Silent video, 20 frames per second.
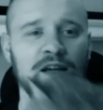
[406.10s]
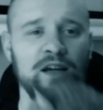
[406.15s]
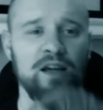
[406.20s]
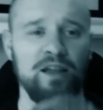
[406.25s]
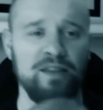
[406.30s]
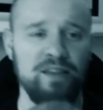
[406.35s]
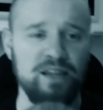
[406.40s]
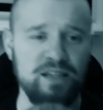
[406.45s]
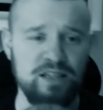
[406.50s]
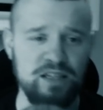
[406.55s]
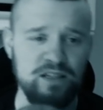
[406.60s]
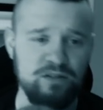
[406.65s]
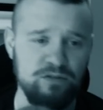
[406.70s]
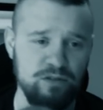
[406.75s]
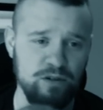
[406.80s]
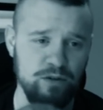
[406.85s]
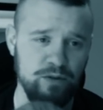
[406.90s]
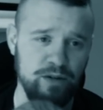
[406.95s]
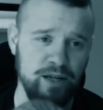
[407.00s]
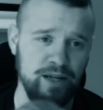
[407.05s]
This is
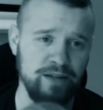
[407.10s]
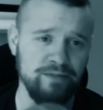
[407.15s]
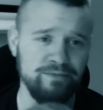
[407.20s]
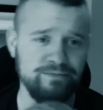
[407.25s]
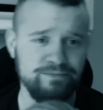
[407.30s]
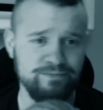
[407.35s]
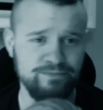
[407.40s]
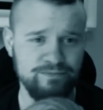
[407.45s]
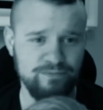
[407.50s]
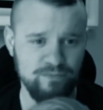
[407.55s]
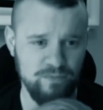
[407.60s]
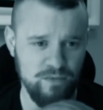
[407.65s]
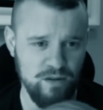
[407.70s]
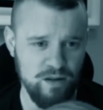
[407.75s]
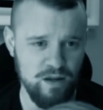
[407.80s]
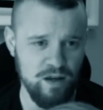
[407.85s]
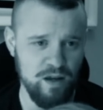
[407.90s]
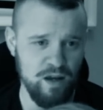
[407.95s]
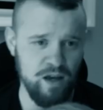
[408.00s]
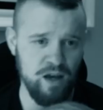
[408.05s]
Rudy,
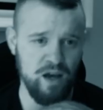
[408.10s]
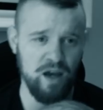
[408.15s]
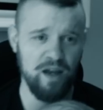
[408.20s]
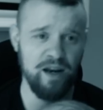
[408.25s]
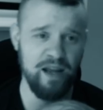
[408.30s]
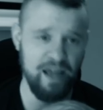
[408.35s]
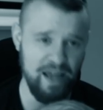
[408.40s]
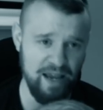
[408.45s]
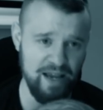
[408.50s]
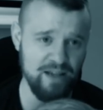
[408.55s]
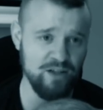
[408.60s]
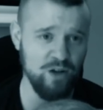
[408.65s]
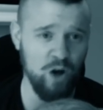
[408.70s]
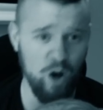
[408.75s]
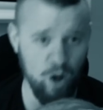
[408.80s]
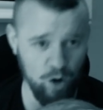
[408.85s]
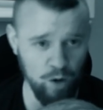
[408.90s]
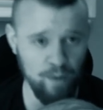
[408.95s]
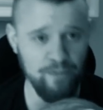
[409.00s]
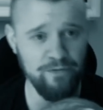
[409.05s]
and he's
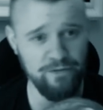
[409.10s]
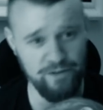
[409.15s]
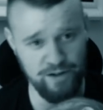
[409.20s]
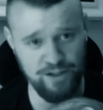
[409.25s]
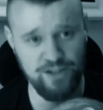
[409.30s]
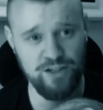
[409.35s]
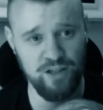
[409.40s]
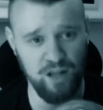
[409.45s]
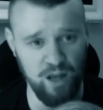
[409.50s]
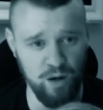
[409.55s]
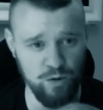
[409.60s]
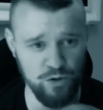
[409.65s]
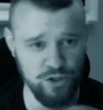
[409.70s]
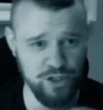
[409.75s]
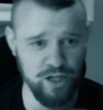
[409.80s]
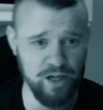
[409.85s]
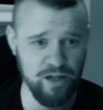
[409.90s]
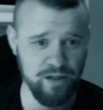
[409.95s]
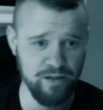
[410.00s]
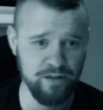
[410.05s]
all up for
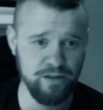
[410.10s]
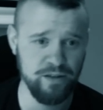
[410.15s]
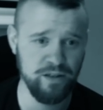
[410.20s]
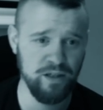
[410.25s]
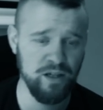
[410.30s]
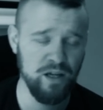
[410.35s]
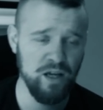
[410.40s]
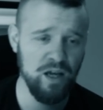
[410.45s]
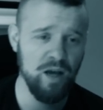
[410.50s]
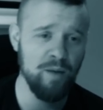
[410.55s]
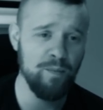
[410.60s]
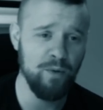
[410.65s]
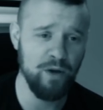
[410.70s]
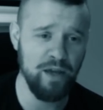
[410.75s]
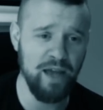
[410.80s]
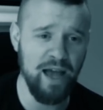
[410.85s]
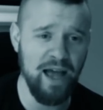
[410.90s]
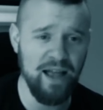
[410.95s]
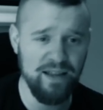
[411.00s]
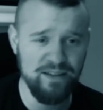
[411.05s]
disclosure. Put
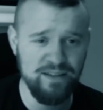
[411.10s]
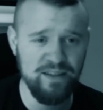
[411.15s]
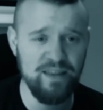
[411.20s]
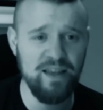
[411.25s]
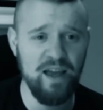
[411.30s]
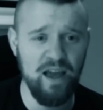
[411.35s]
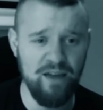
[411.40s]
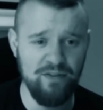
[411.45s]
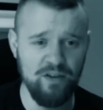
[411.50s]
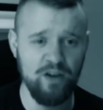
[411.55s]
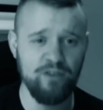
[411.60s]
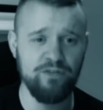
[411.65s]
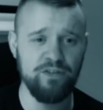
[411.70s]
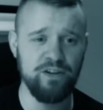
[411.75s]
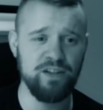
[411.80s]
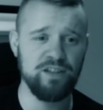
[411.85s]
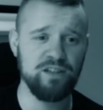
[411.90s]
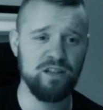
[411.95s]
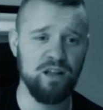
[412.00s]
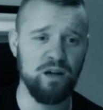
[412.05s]
your hands in the air if you're up for
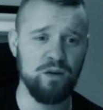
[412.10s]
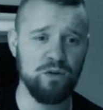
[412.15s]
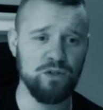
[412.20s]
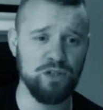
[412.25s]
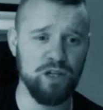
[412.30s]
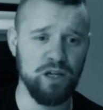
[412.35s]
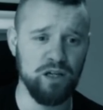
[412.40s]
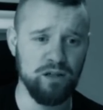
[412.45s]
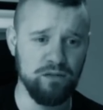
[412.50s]
disclosure.